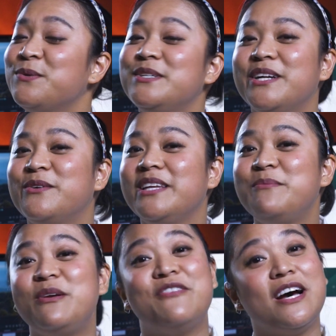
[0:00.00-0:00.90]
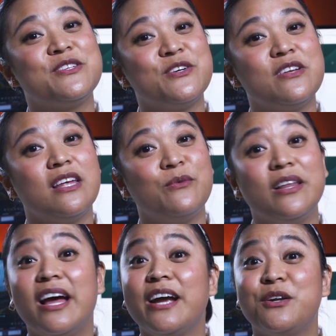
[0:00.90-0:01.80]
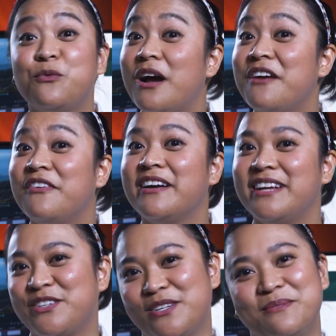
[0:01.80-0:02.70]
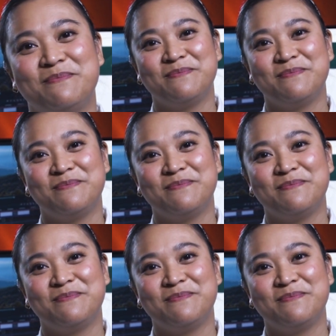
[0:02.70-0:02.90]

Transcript: This will generally be faster than relying on a Wi-Fi connection.